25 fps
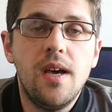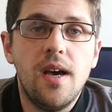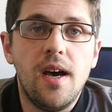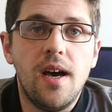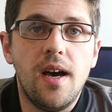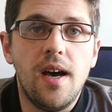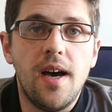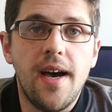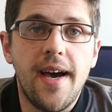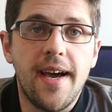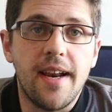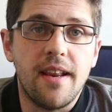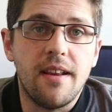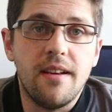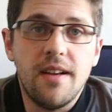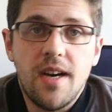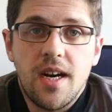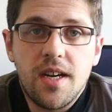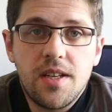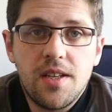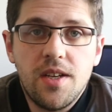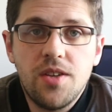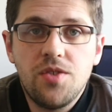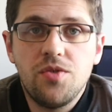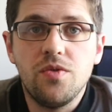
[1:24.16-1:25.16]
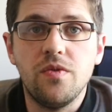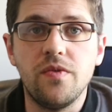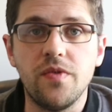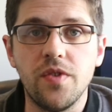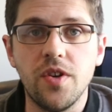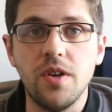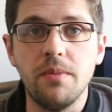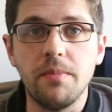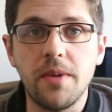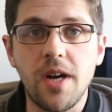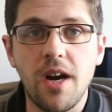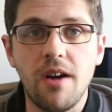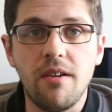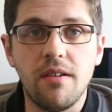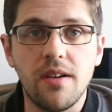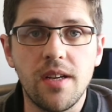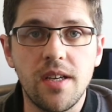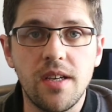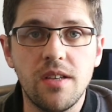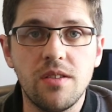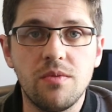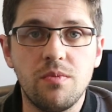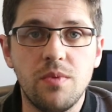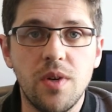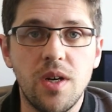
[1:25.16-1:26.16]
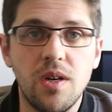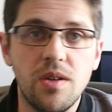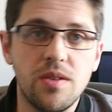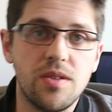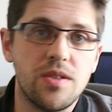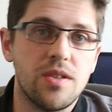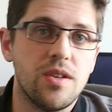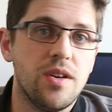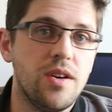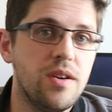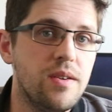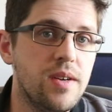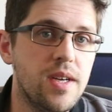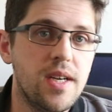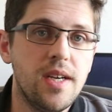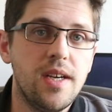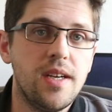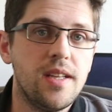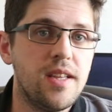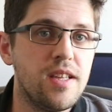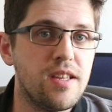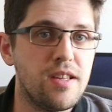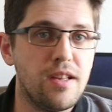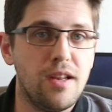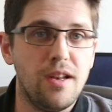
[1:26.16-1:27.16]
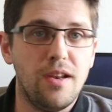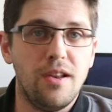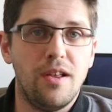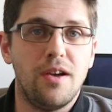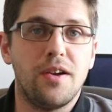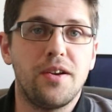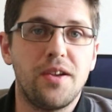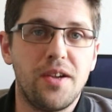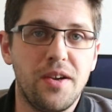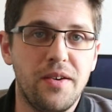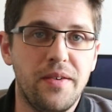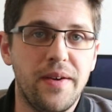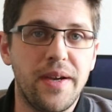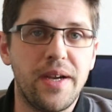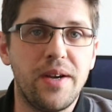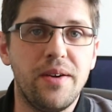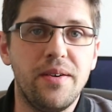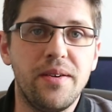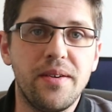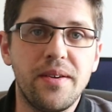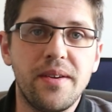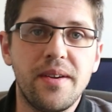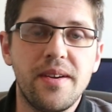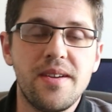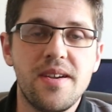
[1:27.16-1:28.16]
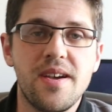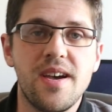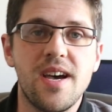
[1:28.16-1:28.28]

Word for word: uh, at an architectural firm currently as well. So there's a lot going on.